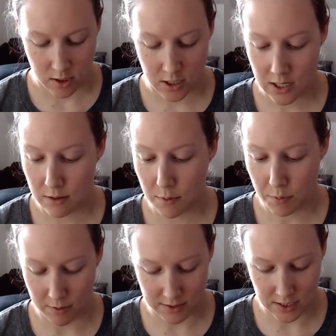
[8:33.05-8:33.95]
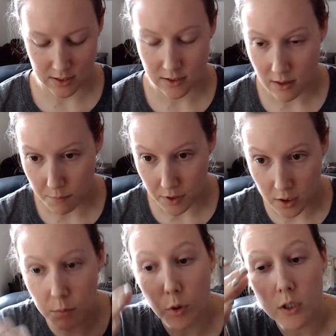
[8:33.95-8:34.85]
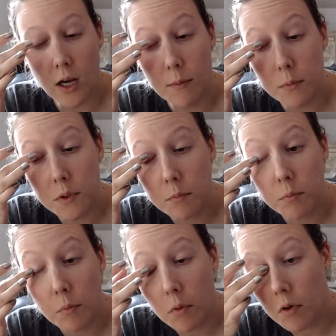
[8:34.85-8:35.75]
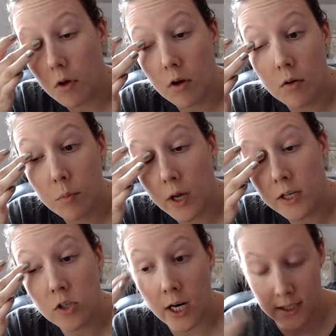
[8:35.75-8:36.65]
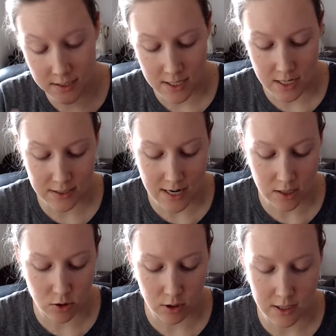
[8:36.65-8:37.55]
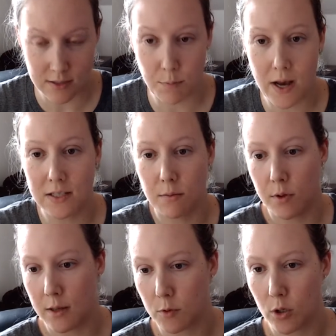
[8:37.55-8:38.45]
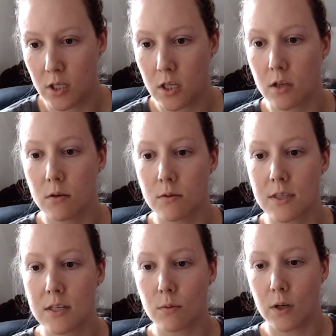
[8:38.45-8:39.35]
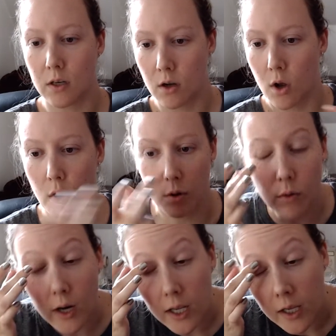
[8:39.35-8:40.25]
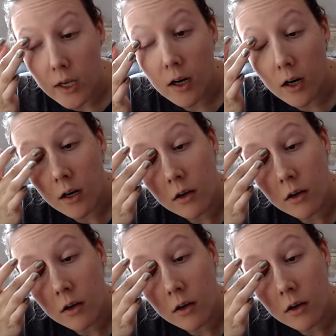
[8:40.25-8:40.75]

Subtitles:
gonna hear me probably say this a billion more times, but I try and stay as natural as possible. I'm going to use this one right here